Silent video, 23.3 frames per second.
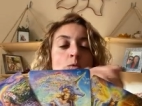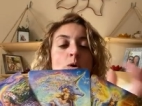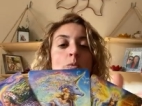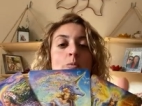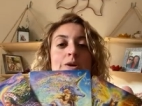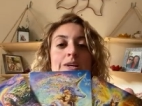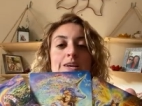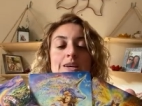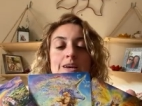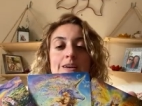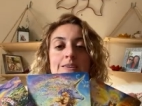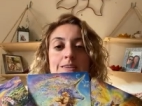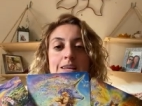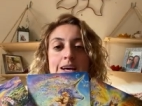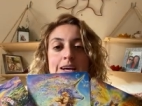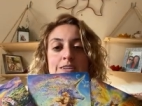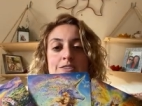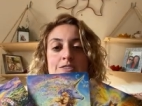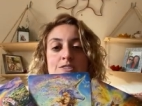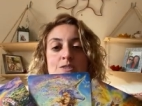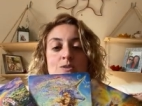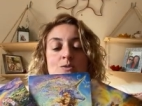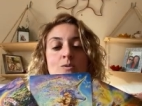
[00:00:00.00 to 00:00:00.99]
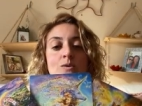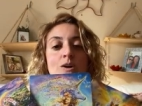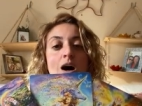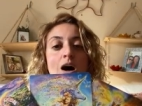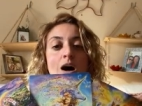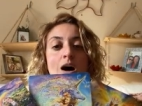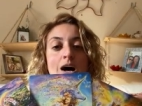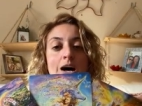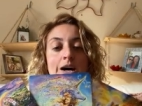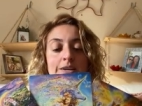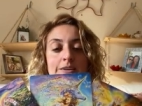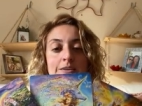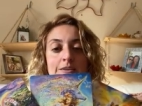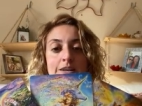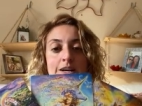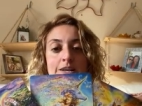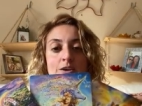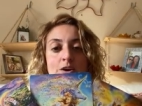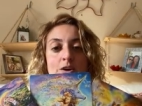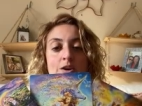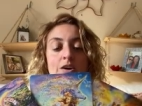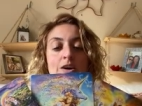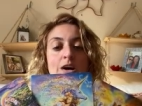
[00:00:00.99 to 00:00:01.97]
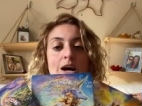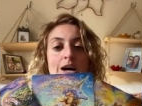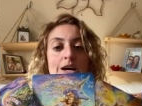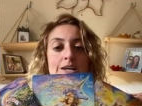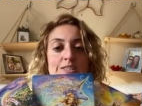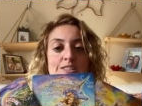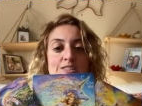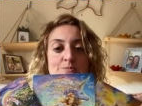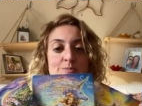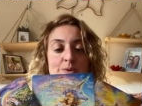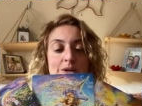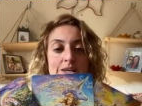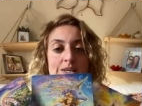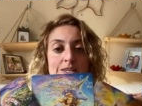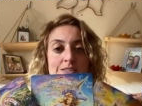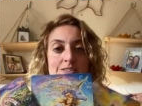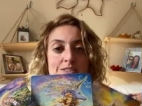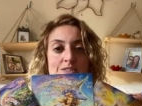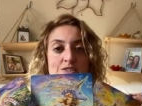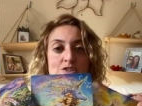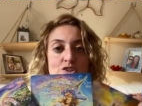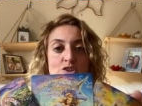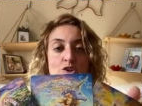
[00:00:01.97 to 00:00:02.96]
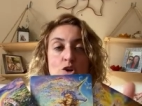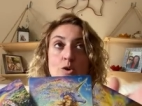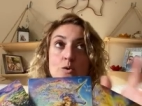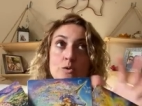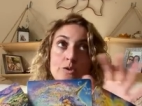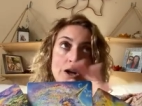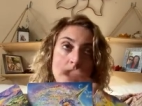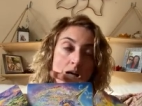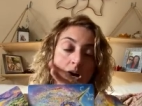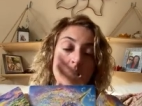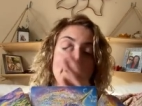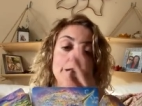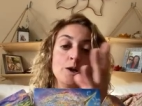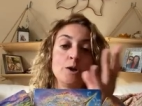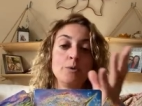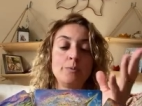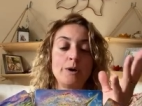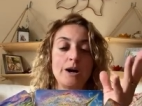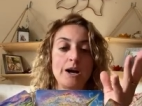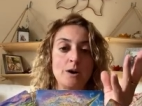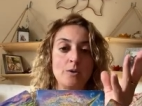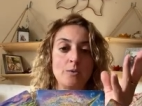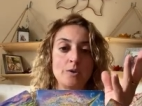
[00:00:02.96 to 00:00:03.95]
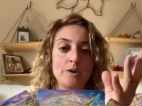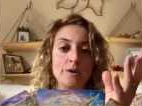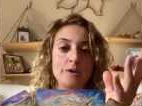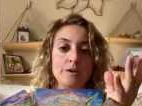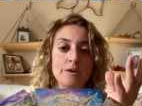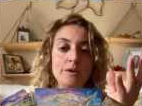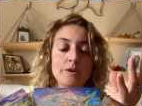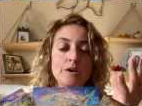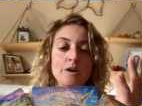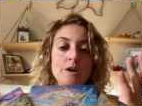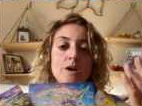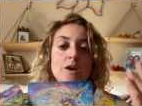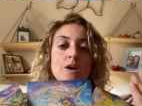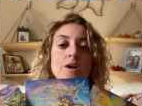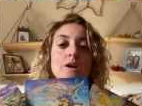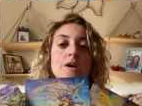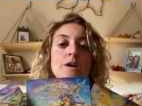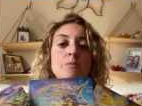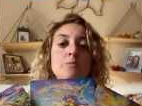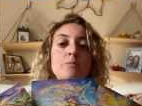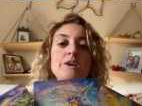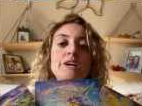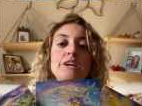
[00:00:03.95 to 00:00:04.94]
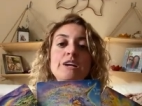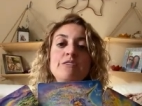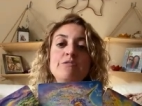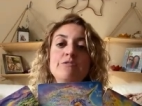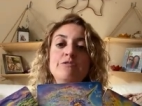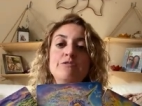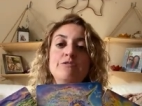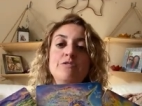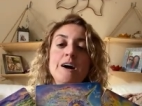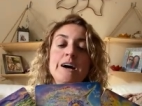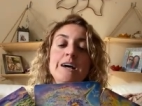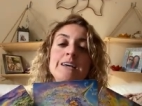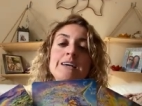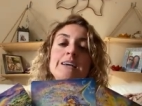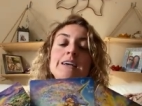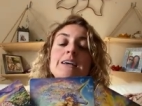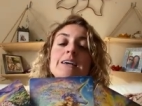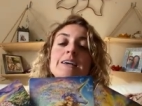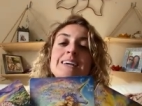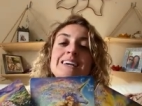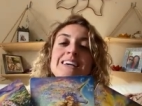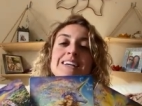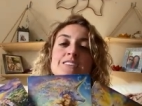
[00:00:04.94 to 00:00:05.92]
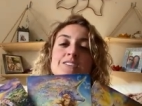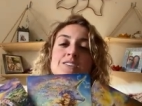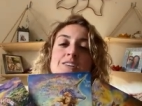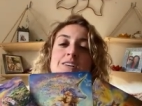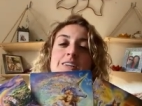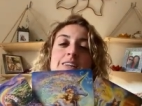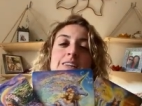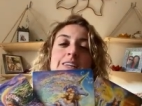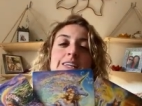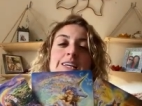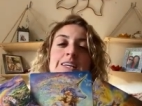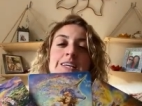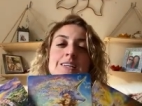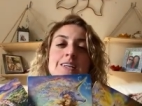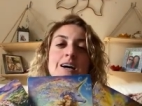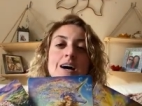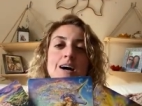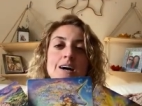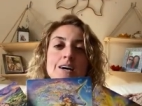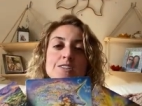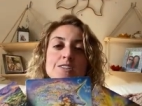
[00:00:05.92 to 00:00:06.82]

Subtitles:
When we connect to God and our God space, you know, the higher power, we invite it to lead